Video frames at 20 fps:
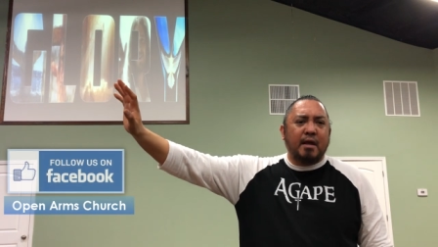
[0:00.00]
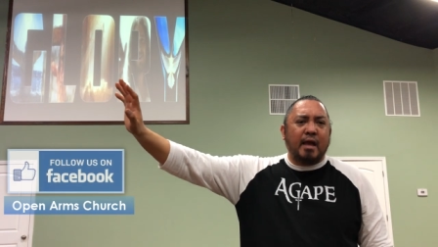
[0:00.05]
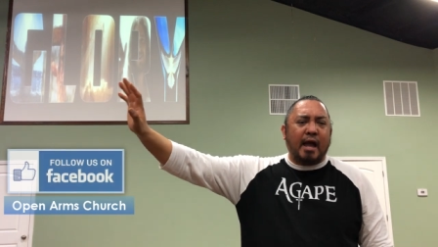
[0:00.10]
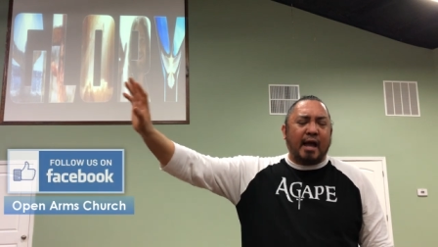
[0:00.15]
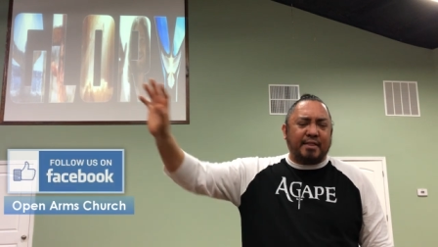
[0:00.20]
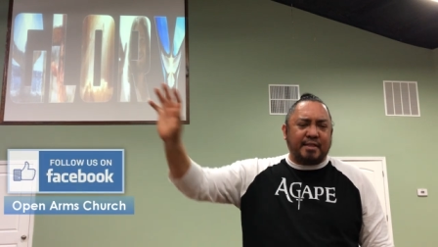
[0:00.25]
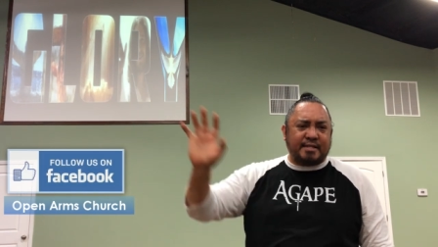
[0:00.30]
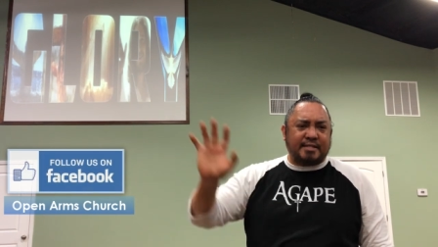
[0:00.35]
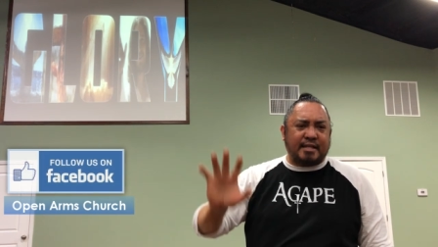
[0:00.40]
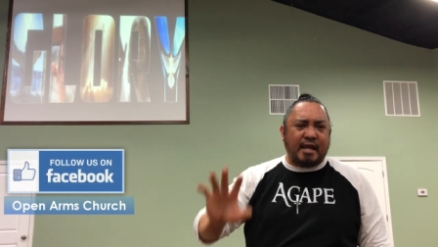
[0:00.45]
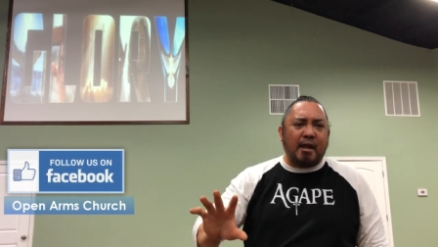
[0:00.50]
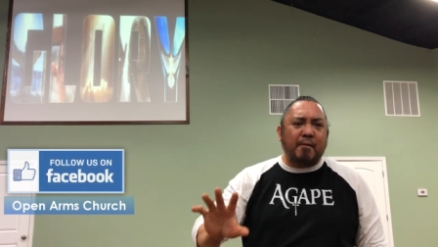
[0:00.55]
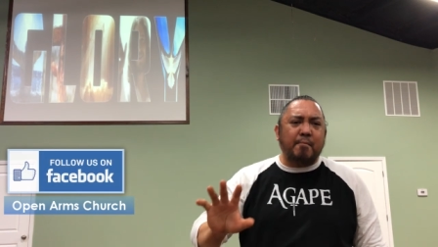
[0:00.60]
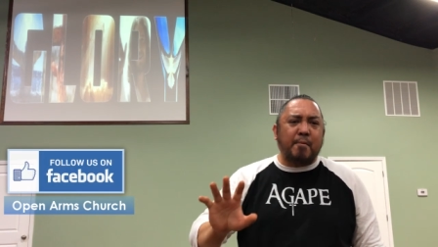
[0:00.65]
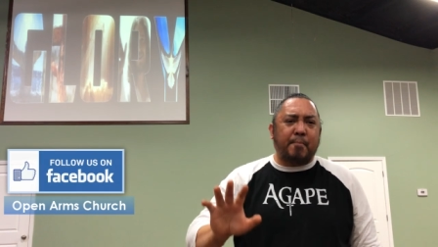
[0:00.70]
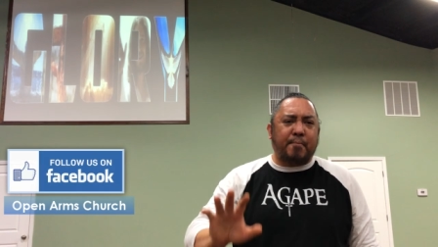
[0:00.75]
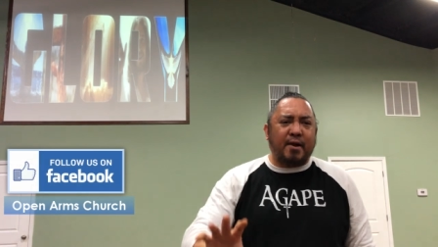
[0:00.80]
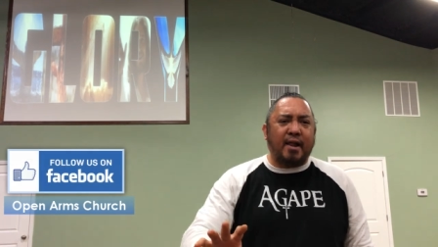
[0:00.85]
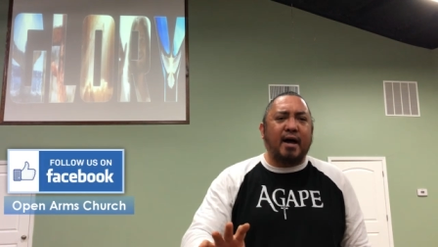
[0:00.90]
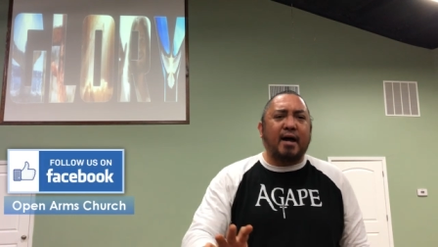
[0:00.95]
And the same
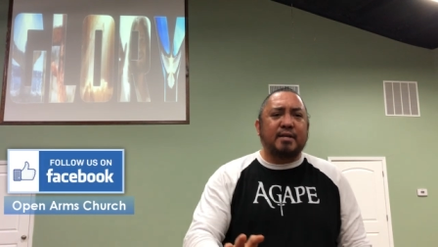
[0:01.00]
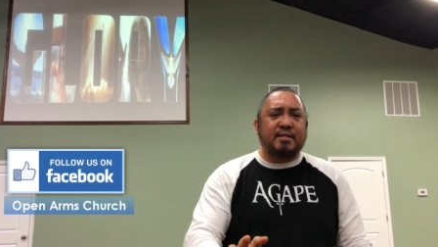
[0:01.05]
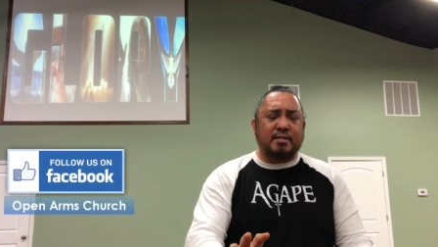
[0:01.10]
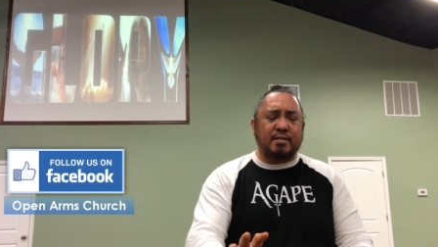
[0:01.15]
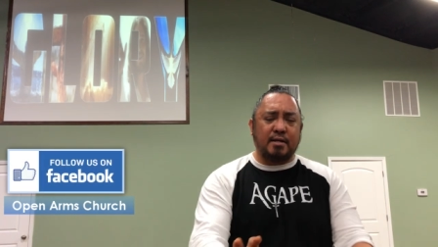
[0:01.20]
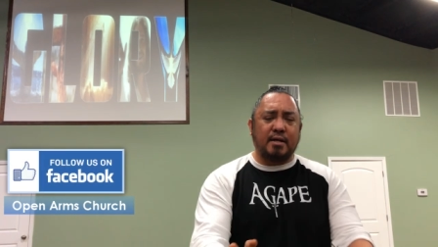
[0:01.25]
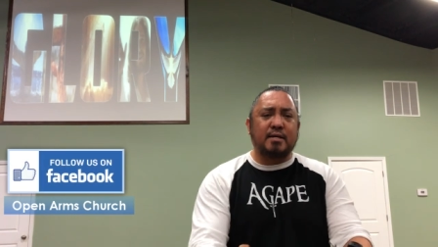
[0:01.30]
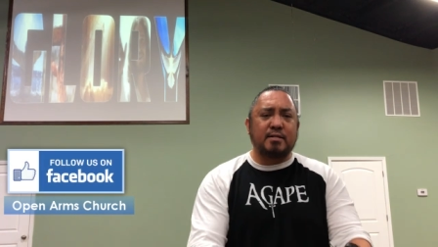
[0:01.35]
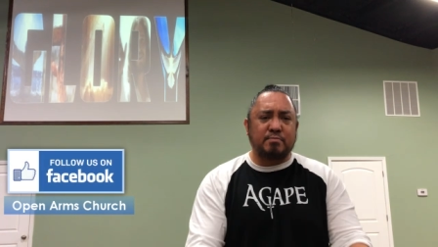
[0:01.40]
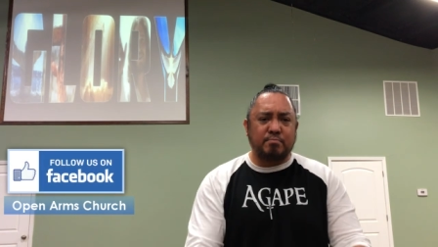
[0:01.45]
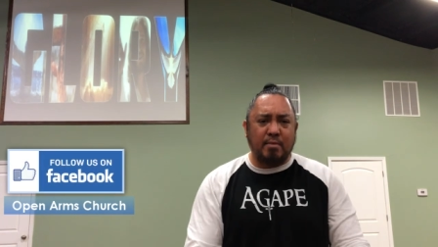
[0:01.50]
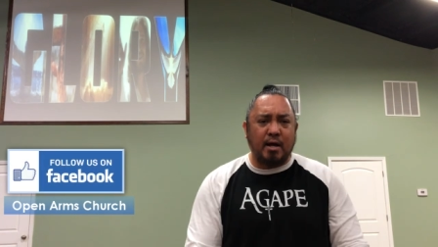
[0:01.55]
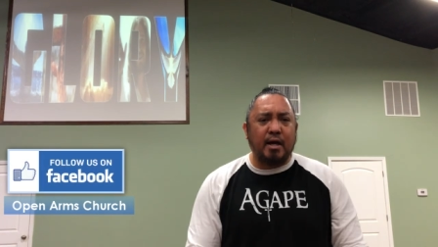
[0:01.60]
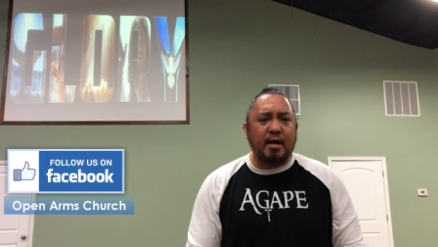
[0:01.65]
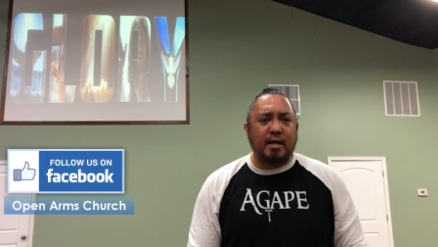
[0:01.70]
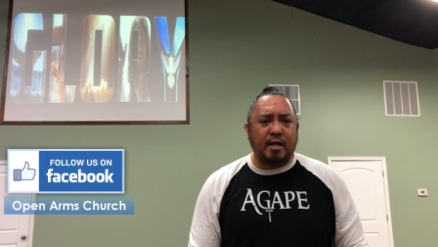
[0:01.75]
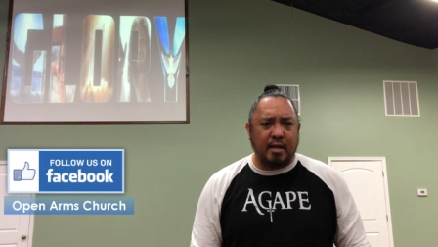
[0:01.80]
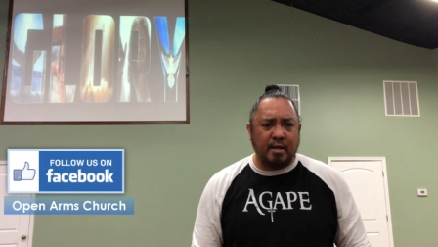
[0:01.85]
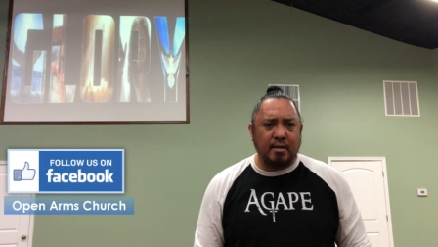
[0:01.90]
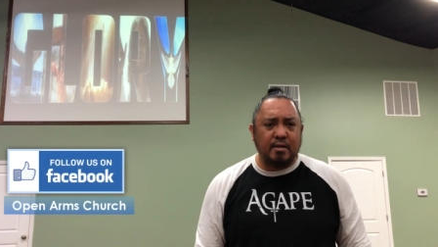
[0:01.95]
applies to his
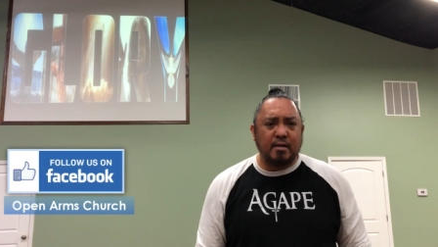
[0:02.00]
money.